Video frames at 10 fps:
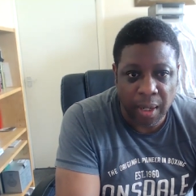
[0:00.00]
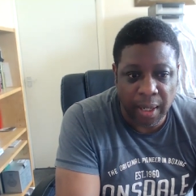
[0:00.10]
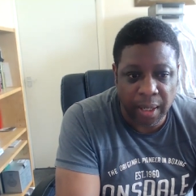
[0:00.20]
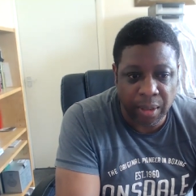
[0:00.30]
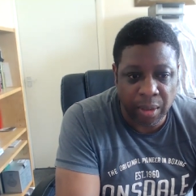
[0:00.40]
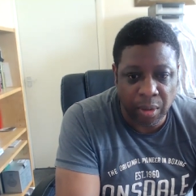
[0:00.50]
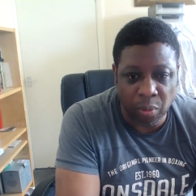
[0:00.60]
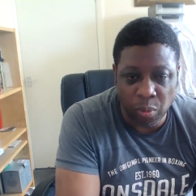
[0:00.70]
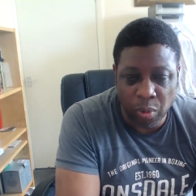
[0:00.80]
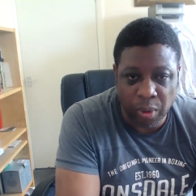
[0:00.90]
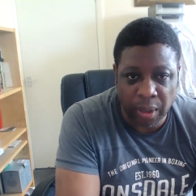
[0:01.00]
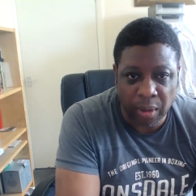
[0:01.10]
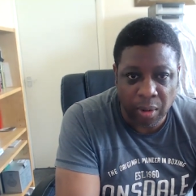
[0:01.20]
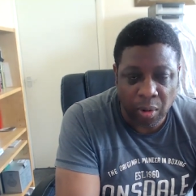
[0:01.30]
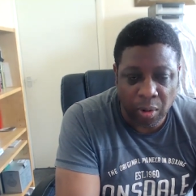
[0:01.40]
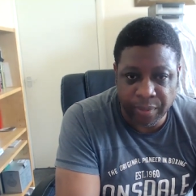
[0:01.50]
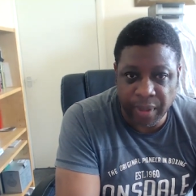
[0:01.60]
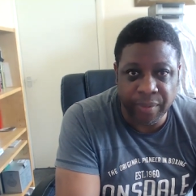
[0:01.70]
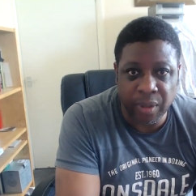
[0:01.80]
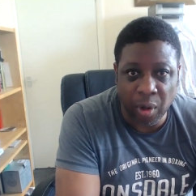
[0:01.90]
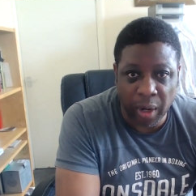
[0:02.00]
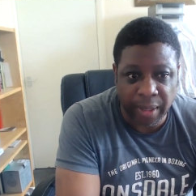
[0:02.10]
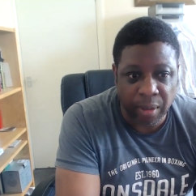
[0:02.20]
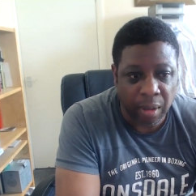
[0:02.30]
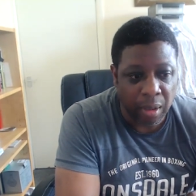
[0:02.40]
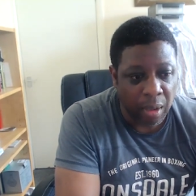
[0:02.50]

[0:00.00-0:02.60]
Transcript: and the wounding of another nine.